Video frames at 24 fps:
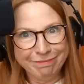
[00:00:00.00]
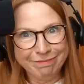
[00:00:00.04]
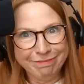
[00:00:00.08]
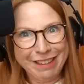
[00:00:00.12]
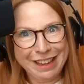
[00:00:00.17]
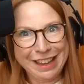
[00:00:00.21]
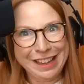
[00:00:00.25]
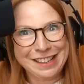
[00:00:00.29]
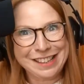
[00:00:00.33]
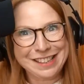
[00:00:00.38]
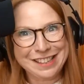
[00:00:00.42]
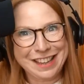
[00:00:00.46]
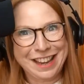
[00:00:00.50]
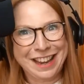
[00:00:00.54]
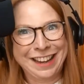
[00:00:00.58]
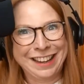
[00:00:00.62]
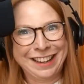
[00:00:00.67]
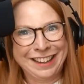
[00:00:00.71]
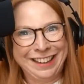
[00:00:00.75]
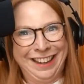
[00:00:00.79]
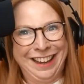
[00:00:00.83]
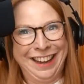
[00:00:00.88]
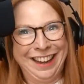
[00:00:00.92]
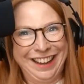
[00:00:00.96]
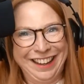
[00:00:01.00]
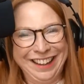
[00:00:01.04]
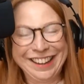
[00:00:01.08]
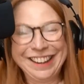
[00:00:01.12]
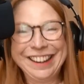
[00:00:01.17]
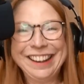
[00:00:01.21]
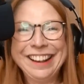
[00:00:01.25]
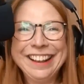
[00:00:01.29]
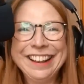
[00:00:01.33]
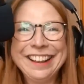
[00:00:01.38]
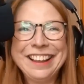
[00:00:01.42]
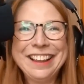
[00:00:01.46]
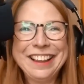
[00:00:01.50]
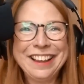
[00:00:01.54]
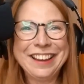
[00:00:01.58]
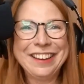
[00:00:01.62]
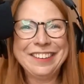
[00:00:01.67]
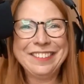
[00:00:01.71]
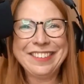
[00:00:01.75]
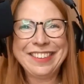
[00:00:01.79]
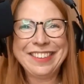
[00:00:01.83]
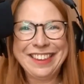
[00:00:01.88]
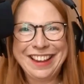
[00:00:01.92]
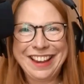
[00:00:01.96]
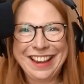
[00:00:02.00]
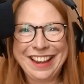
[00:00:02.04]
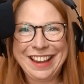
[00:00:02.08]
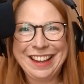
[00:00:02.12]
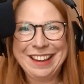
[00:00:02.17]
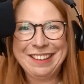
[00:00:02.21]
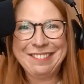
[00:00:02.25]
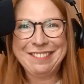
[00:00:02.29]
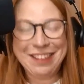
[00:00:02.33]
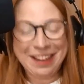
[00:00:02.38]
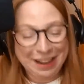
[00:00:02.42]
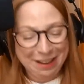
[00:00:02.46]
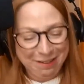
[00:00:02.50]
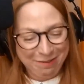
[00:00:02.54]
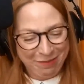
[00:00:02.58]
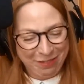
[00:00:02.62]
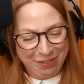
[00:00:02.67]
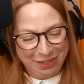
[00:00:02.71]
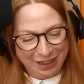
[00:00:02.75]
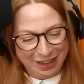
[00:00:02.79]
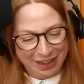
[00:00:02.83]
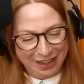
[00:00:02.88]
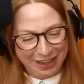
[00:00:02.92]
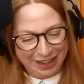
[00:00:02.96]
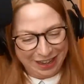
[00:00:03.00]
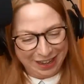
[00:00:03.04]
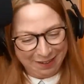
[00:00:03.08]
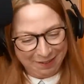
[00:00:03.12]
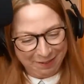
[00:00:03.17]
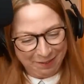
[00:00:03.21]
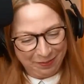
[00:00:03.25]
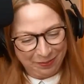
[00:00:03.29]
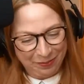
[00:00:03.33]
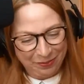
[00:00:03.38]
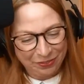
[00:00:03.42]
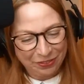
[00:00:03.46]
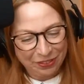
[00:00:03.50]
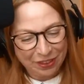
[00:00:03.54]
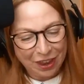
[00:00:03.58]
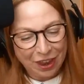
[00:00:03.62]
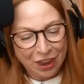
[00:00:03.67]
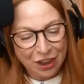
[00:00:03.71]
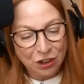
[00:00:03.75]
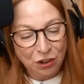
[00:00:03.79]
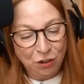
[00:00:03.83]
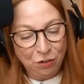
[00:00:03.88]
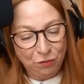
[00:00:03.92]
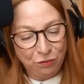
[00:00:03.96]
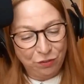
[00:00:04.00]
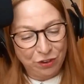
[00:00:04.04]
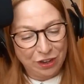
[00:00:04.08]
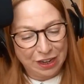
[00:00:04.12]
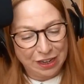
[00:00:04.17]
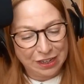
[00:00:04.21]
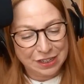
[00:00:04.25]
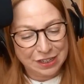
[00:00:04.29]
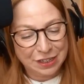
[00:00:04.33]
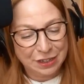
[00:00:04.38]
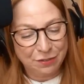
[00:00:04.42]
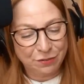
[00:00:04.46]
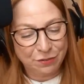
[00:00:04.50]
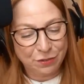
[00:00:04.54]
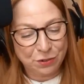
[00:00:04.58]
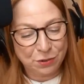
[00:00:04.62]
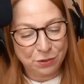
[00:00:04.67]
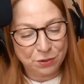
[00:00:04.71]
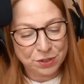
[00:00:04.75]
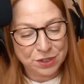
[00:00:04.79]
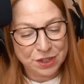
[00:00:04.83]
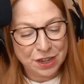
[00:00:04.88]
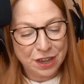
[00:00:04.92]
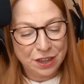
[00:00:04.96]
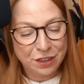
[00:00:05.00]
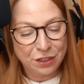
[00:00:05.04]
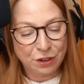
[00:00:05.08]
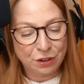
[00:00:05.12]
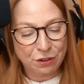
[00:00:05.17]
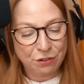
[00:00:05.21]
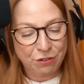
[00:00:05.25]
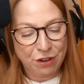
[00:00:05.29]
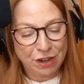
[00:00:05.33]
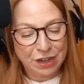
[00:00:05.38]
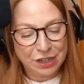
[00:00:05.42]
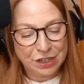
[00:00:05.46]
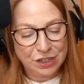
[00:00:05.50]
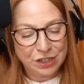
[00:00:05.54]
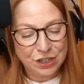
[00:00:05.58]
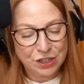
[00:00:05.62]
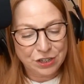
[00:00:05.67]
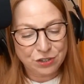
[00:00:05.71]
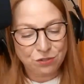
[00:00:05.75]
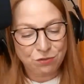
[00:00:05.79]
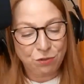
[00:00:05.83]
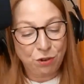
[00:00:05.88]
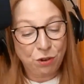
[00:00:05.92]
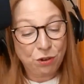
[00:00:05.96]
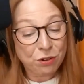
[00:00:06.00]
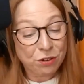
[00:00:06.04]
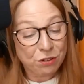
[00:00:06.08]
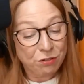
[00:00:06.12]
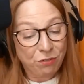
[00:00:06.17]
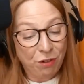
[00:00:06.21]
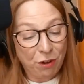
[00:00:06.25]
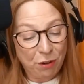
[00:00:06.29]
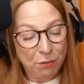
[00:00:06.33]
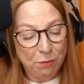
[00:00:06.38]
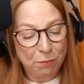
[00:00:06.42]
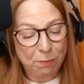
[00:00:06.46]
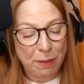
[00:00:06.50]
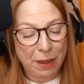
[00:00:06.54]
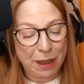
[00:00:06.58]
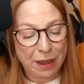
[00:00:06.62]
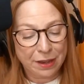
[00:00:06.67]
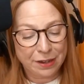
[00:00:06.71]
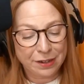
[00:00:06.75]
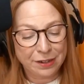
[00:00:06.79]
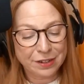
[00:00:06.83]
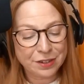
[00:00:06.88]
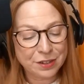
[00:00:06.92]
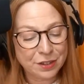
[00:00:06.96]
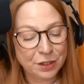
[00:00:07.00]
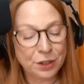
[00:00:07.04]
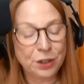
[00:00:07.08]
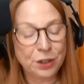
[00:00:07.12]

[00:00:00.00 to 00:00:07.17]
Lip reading: Exactly. You thinking what I'm thinking. Not forgetting, of course, the greatest rock and roll band, The